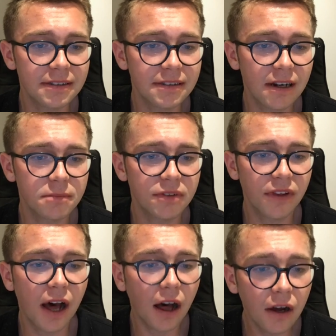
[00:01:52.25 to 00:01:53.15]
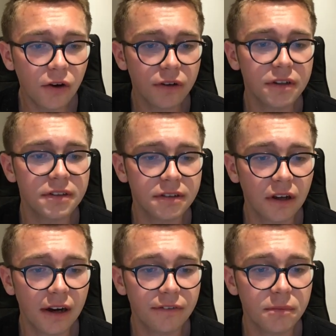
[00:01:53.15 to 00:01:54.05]
in terms of the hunger and the
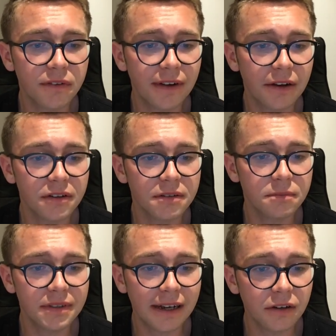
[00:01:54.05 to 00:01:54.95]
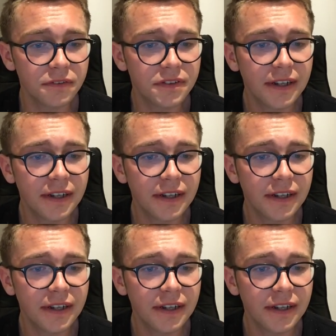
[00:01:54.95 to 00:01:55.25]
desire from the founders themselves.